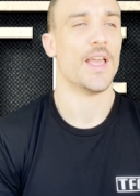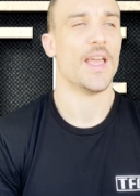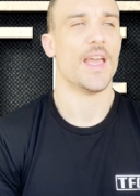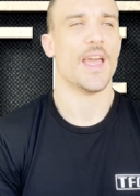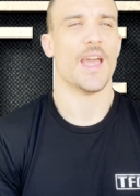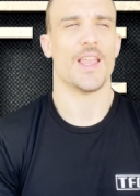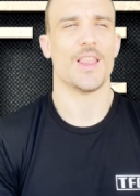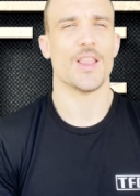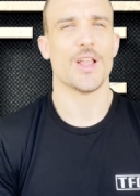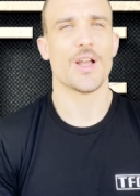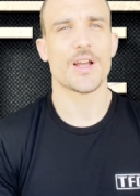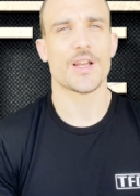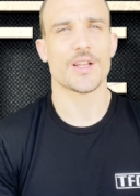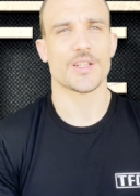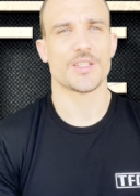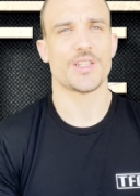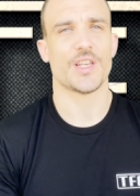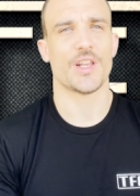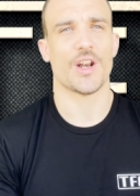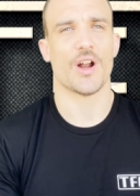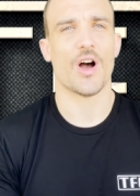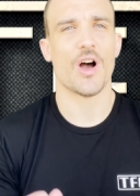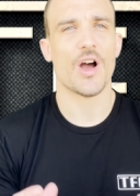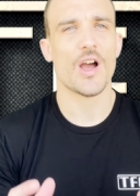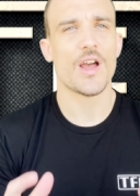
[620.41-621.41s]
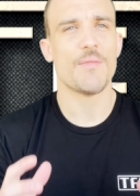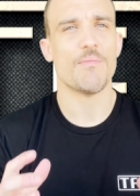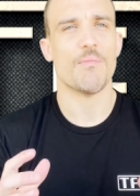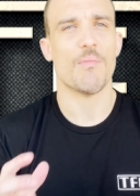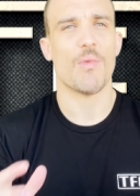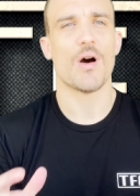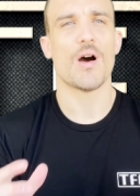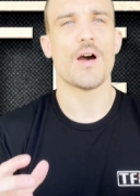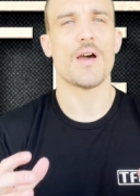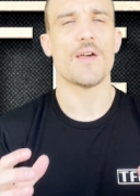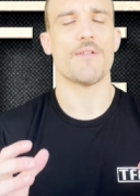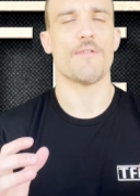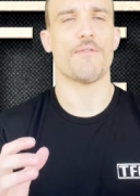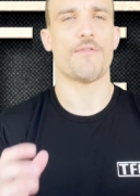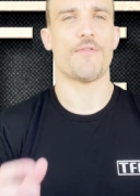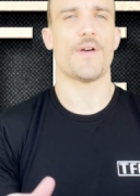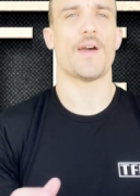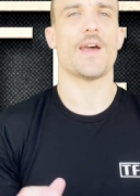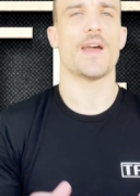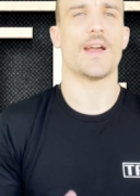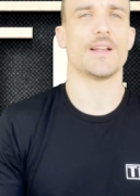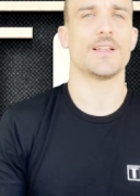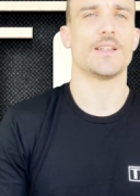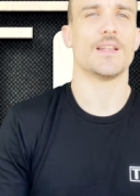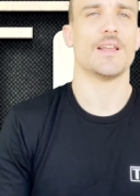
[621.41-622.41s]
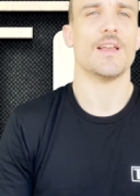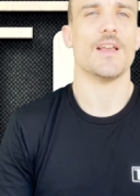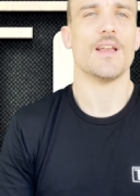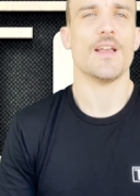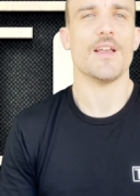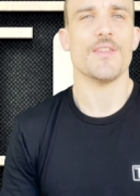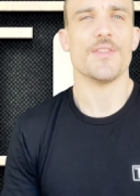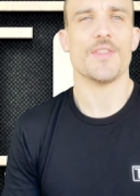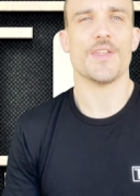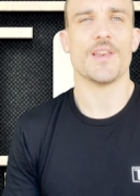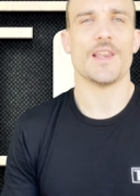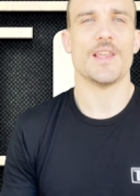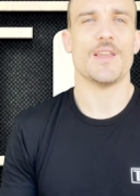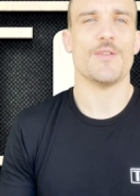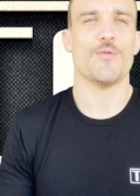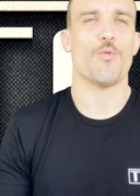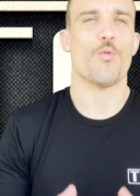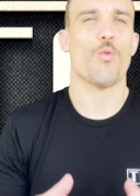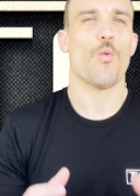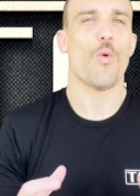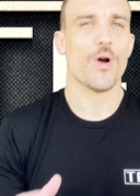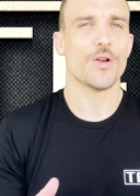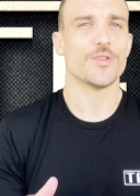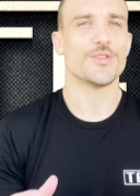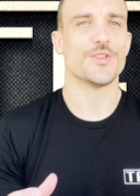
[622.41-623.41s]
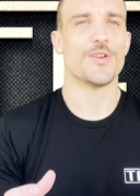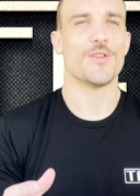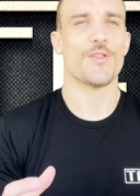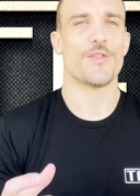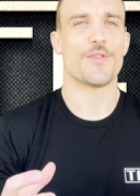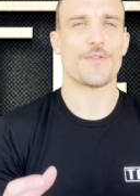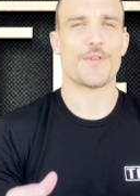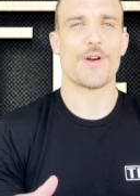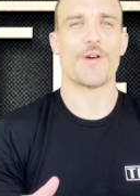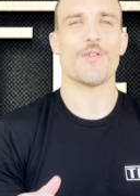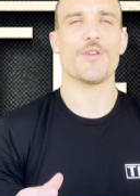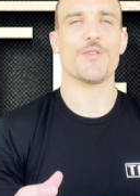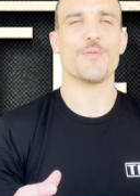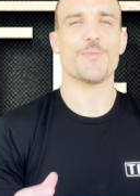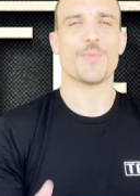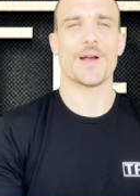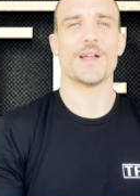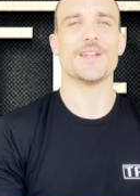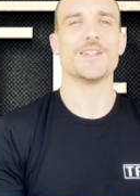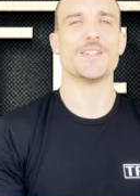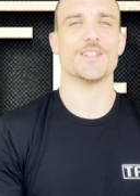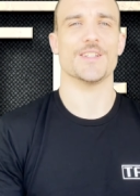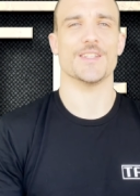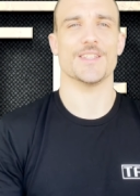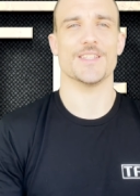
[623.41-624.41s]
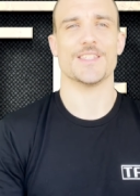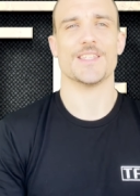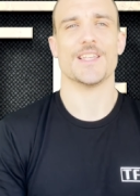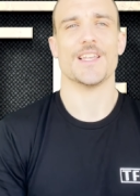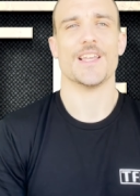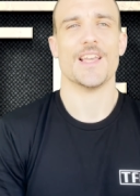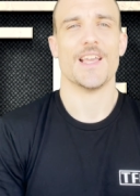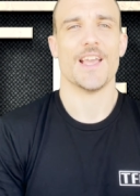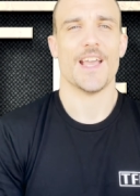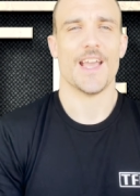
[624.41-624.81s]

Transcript: And like I said, I admire the fact that he wasn't throwing punches.